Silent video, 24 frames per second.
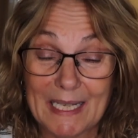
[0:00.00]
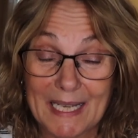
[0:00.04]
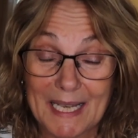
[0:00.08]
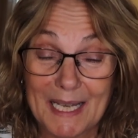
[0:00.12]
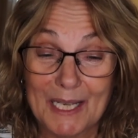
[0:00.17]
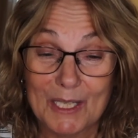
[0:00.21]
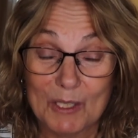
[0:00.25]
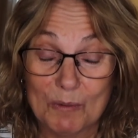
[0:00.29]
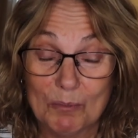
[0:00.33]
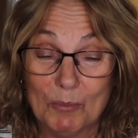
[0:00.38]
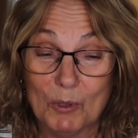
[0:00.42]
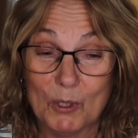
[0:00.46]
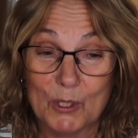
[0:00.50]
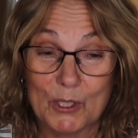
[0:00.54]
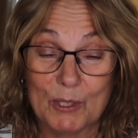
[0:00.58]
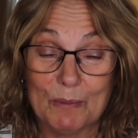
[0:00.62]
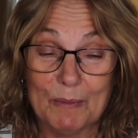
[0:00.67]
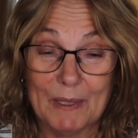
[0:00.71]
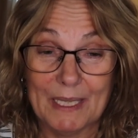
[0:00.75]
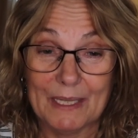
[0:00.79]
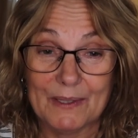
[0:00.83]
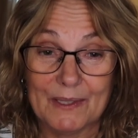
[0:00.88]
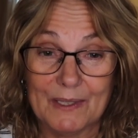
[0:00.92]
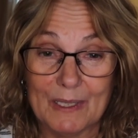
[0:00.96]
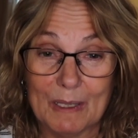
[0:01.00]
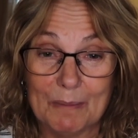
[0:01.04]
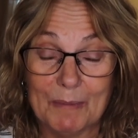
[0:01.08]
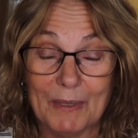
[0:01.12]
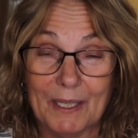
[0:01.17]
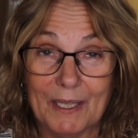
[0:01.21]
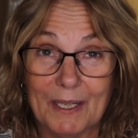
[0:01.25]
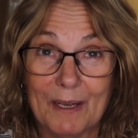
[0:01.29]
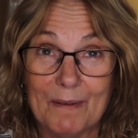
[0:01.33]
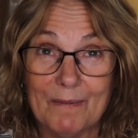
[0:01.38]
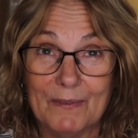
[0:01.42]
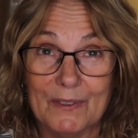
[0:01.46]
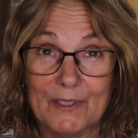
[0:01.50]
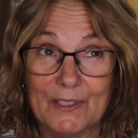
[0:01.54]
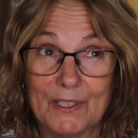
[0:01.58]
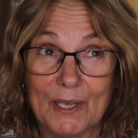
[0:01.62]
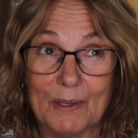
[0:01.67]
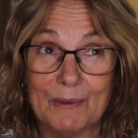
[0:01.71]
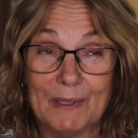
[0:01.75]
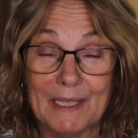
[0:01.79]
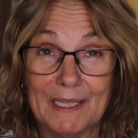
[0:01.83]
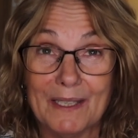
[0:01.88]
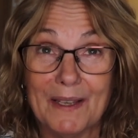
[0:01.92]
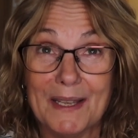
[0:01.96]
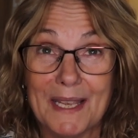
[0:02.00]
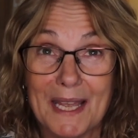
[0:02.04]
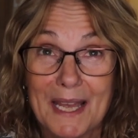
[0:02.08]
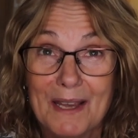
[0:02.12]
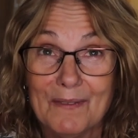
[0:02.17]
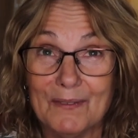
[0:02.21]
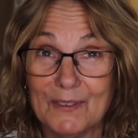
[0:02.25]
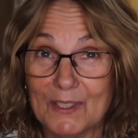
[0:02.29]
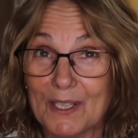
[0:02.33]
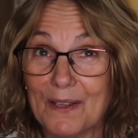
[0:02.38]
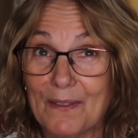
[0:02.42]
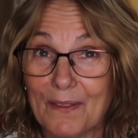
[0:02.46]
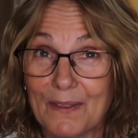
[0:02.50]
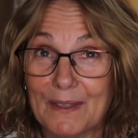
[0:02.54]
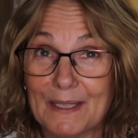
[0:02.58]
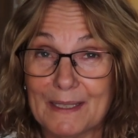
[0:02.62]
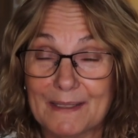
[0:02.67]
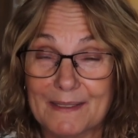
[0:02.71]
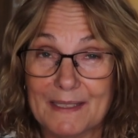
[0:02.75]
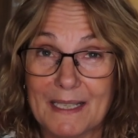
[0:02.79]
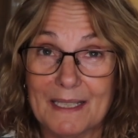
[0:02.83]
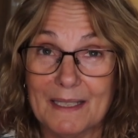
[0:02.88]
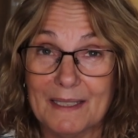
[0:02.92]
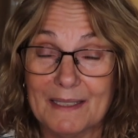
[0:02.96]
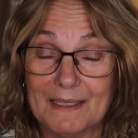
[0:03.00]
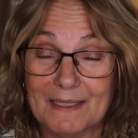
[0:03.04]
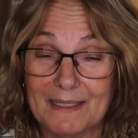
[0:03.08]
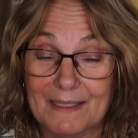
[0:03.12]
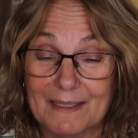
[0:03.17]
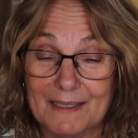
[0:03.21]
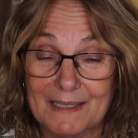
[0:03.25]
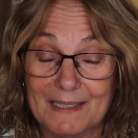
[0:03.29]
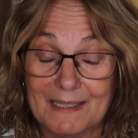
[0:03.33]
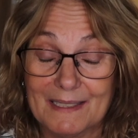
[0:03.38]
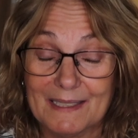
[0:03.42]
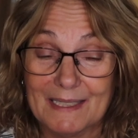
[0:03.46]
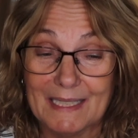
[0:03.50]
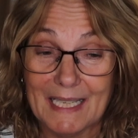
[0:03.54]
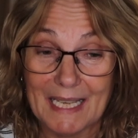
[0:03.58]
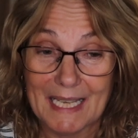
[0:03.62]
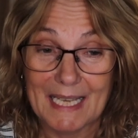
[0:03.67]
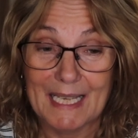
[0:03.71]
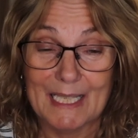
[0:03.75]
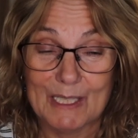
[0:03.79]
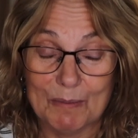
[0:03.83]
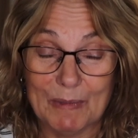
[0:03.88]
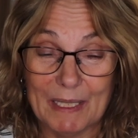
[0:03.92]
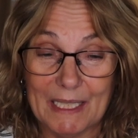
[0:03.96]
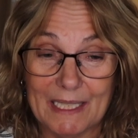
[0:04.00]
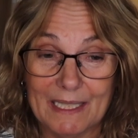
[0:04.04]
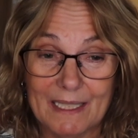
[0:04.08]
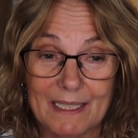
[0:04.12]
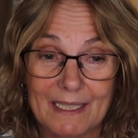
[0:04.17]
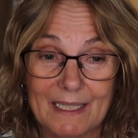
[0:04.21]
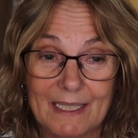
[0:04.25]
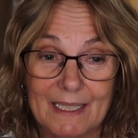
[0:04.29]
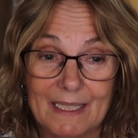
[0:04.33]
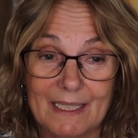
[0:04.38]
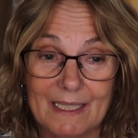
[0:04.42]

It has pushed me outside my comfort zone, and I have done things that scared me.